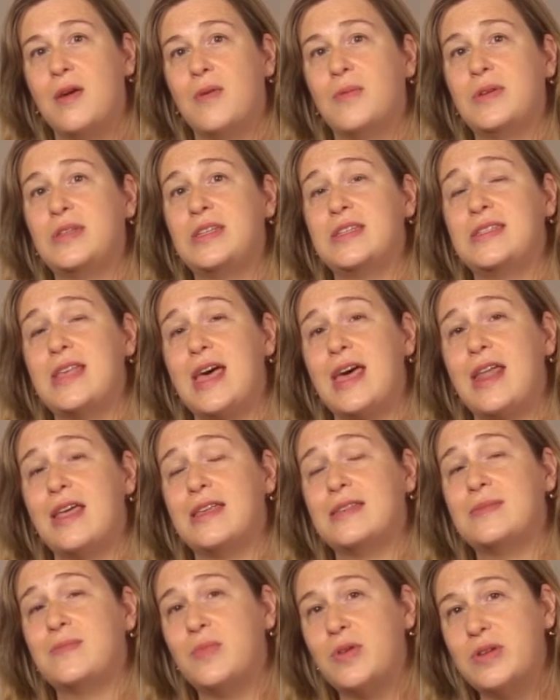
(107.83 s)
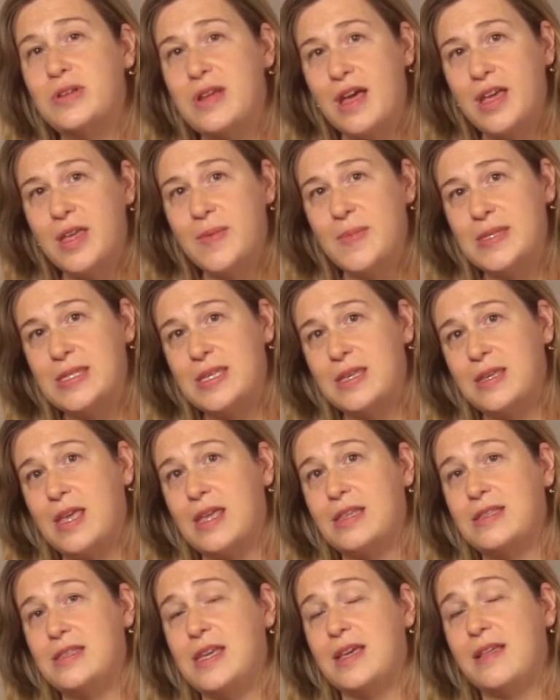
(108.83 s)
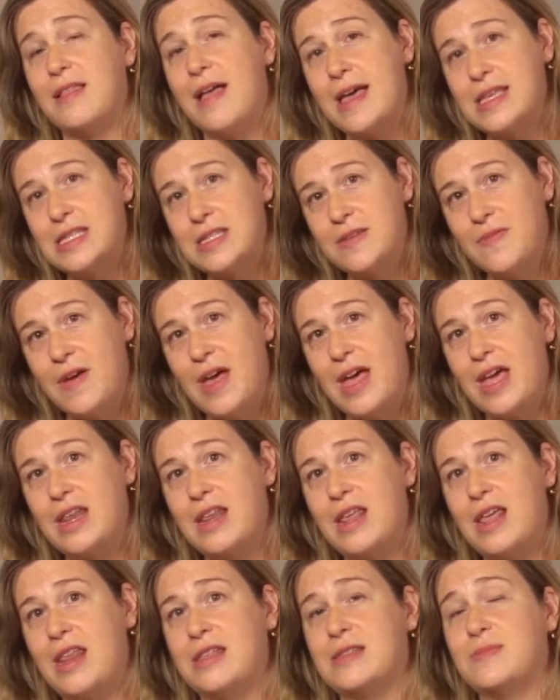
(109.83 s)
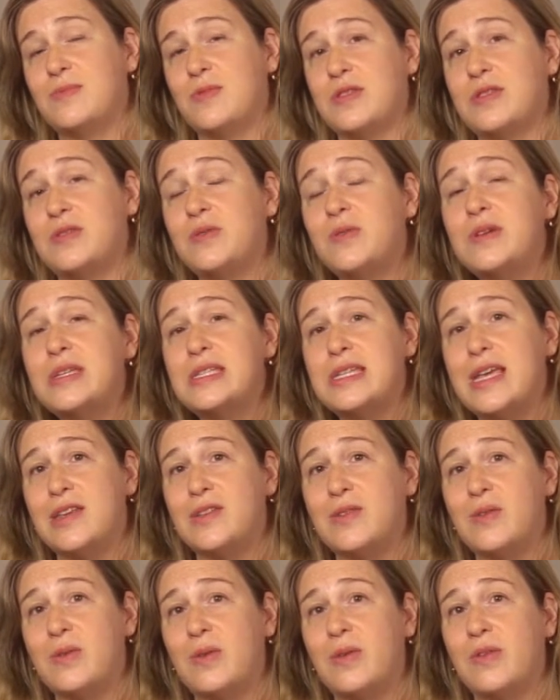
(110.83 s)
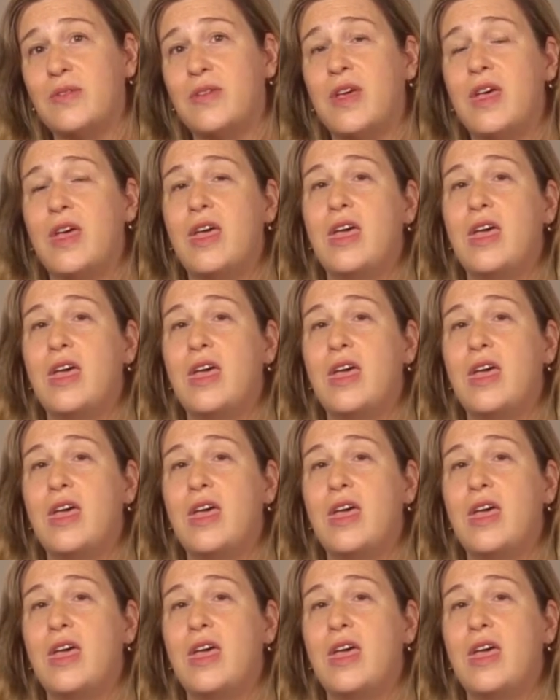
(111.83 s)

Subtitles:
which is that as more documents get declassified and as more stories get told,